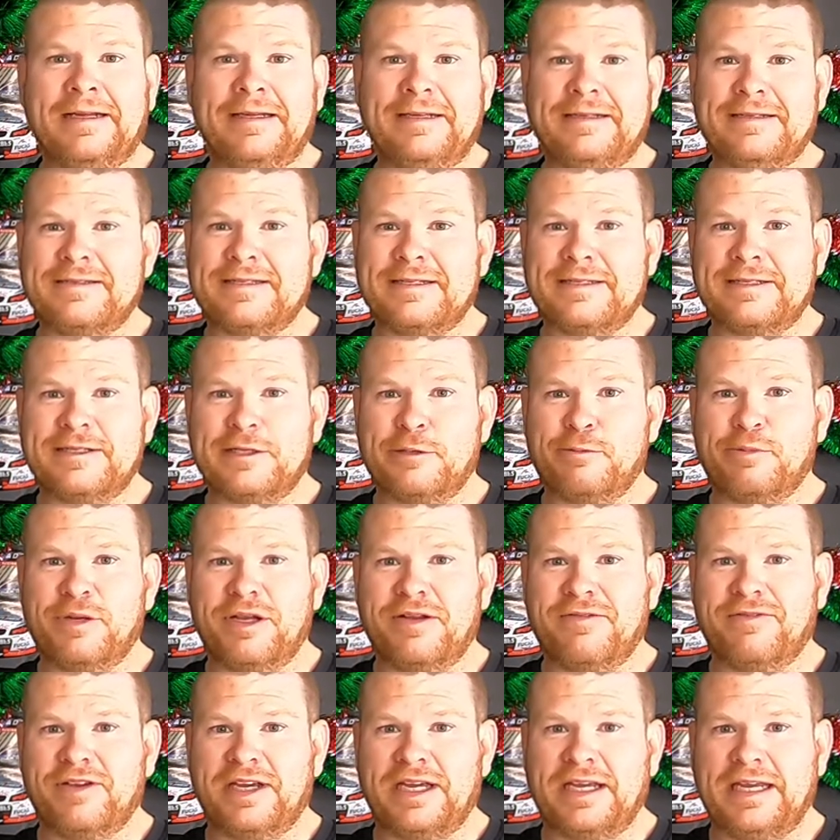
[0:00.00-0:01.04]
is this a
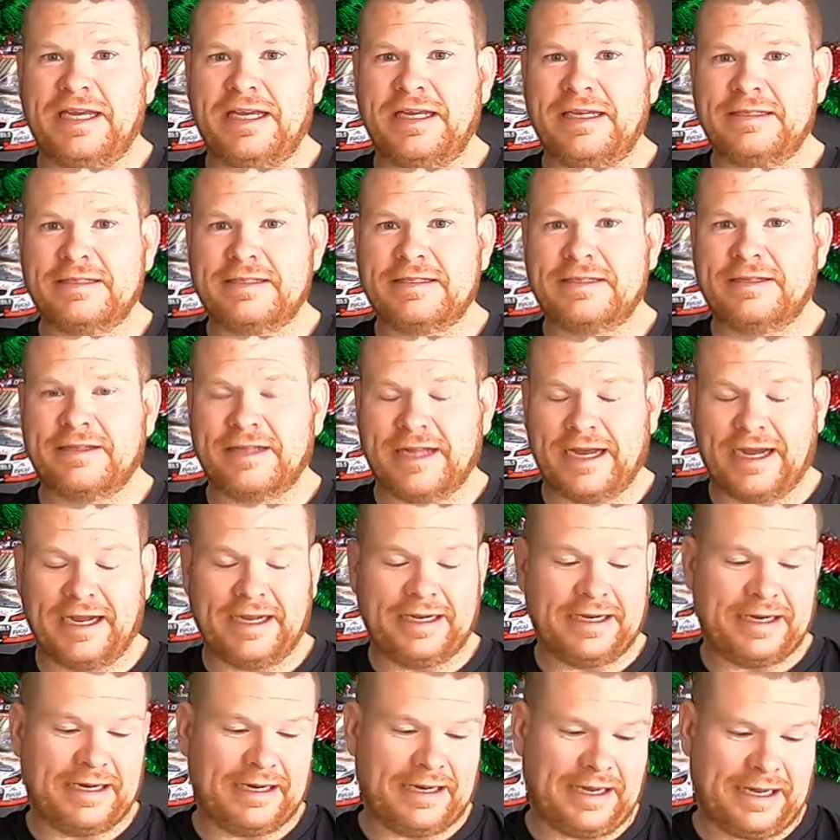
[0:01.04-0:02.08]
bit of a hint
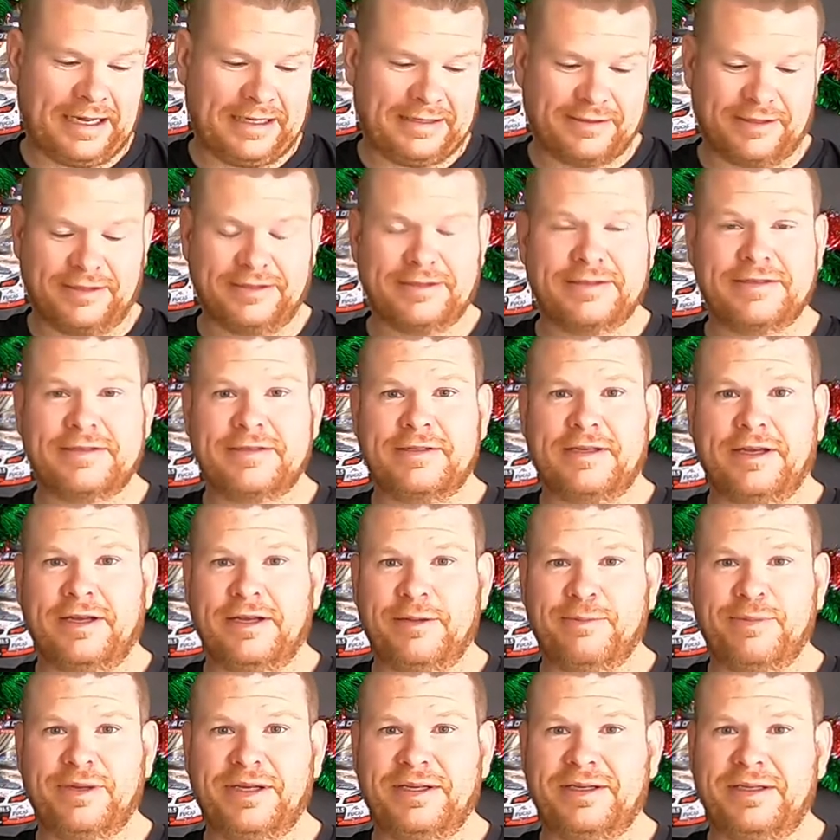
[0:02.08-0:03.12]
that Anton's going
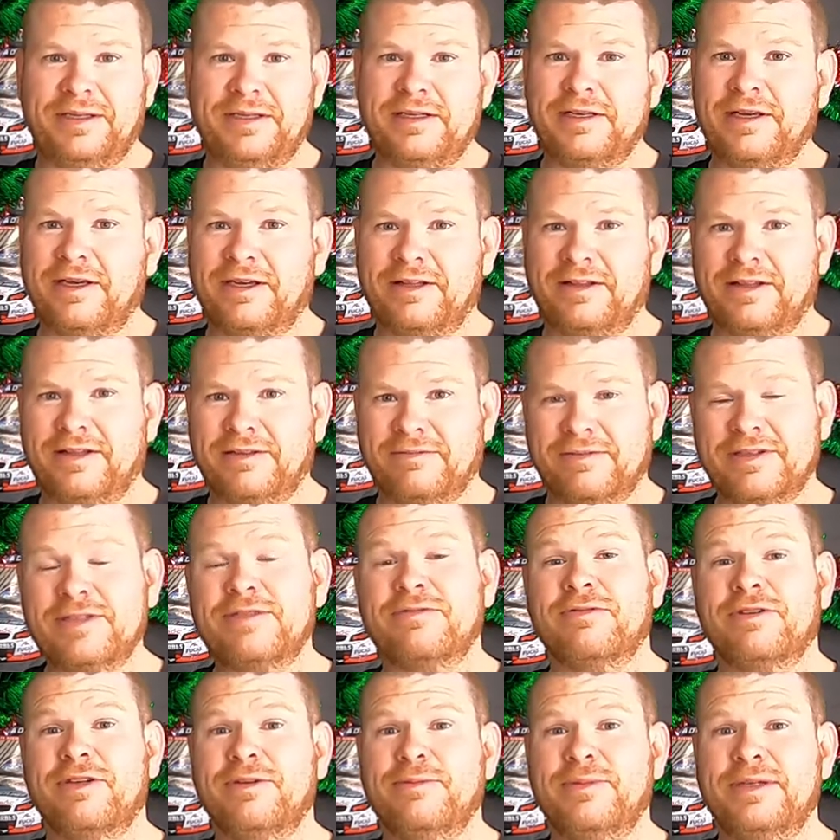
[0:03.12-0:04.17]
to be, there is
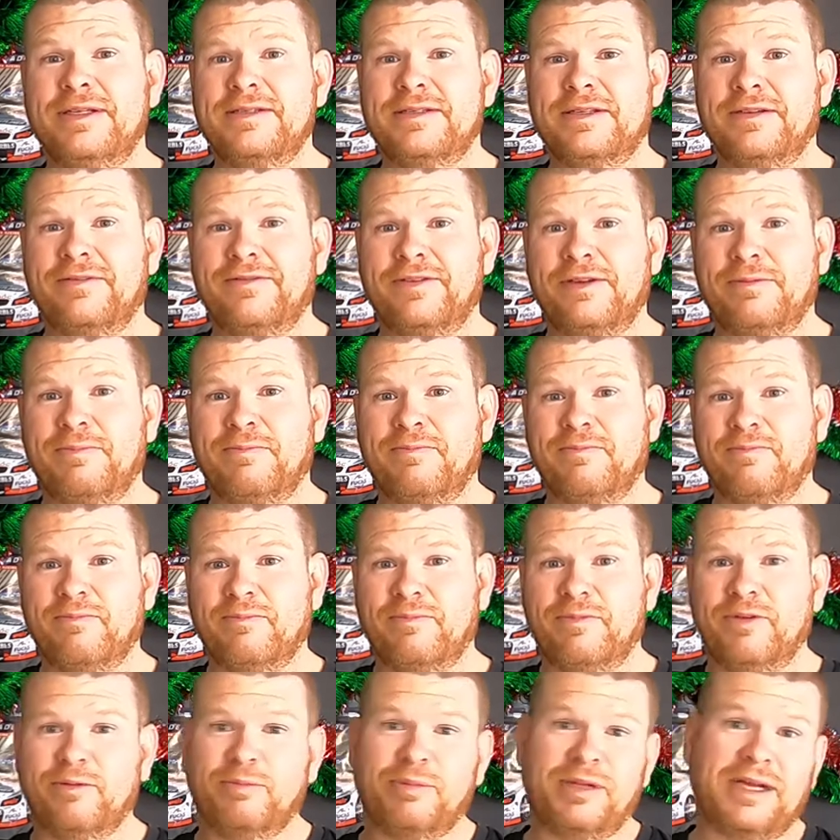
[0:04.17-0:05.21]
rumours of him
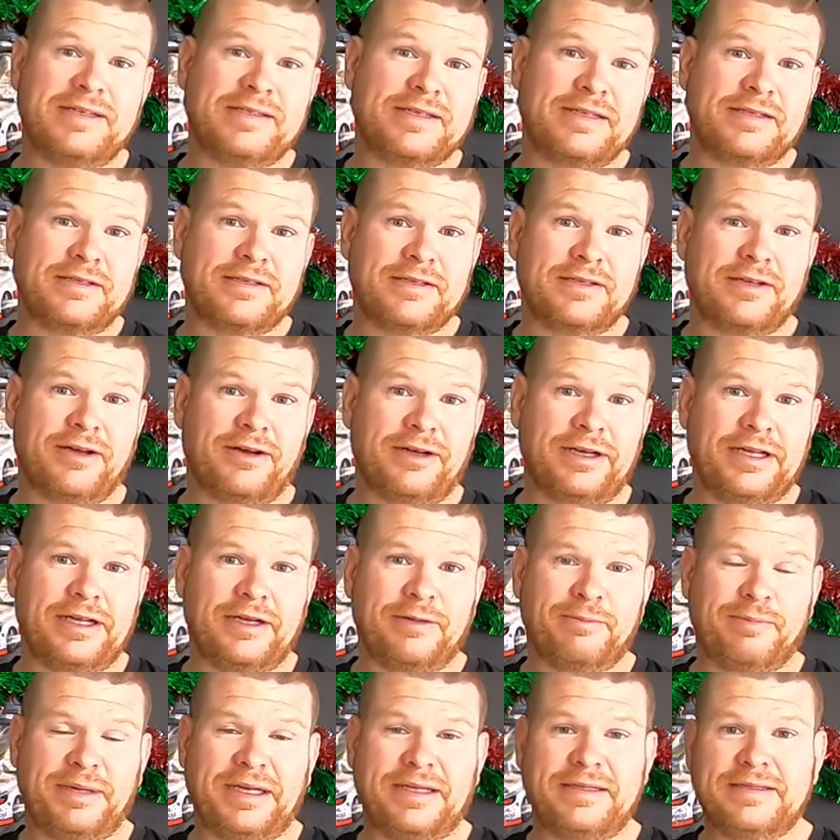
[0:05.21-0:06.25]
replacing Scotty
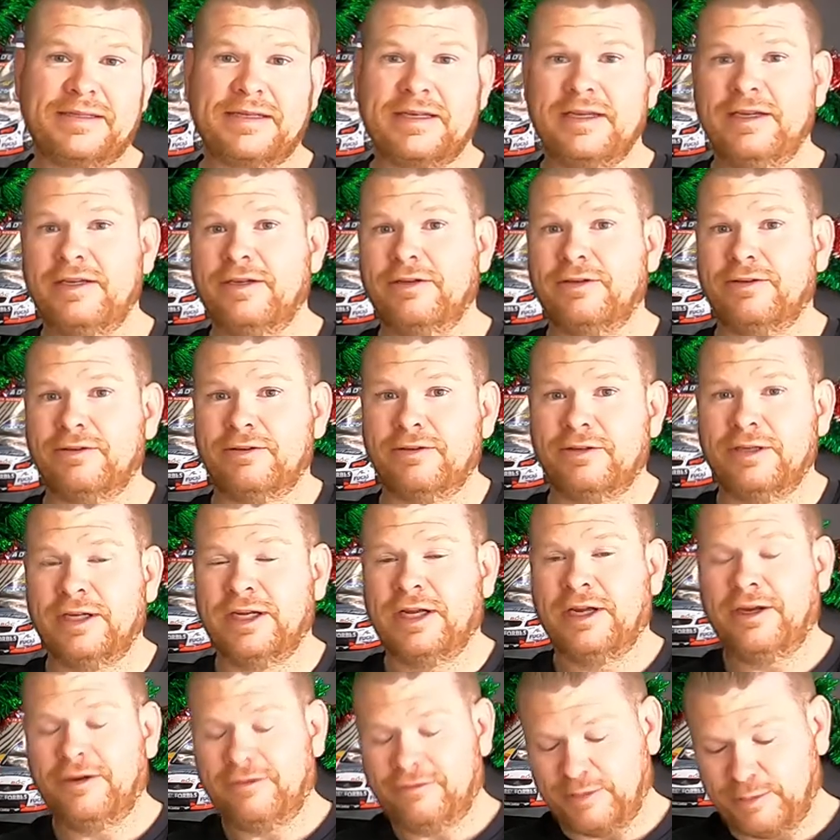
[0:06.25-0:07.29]
at Penske or
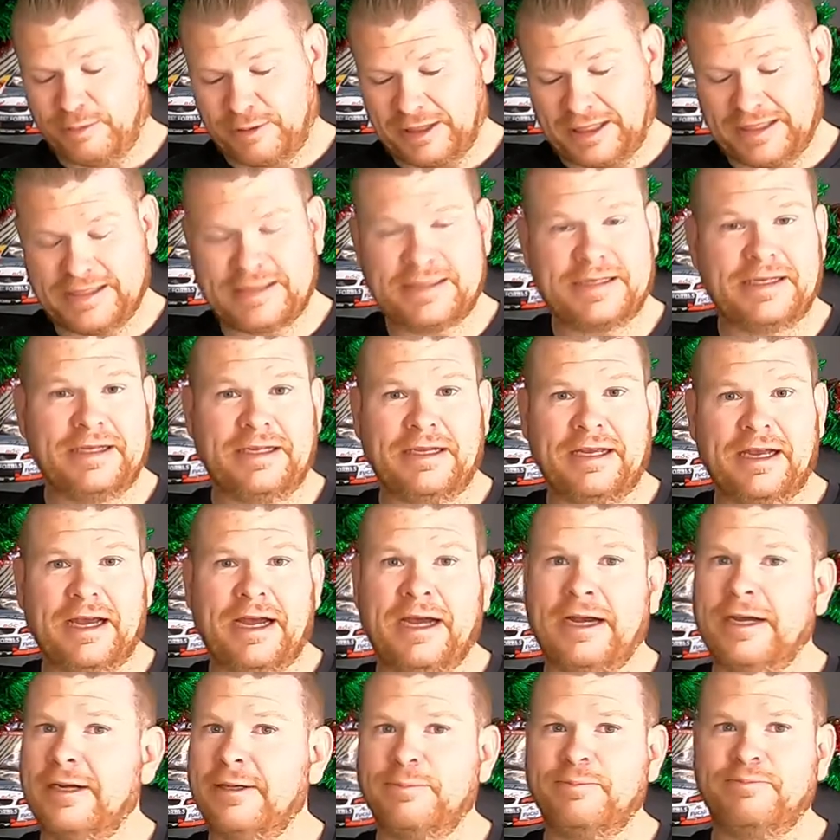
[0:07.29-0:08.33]
replacing
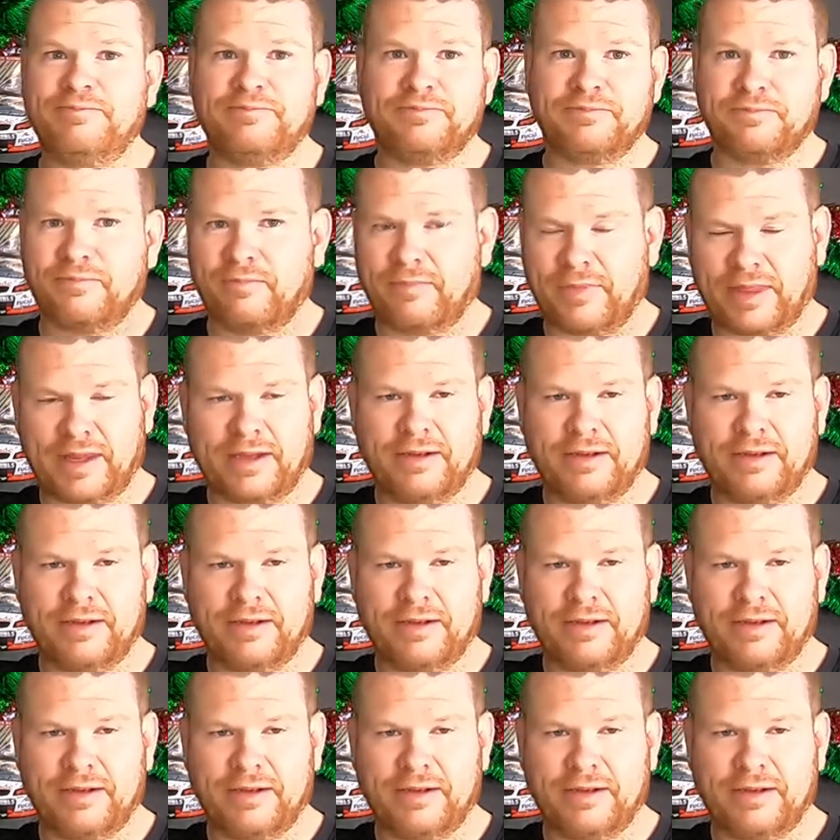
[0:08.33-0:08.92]
Jamie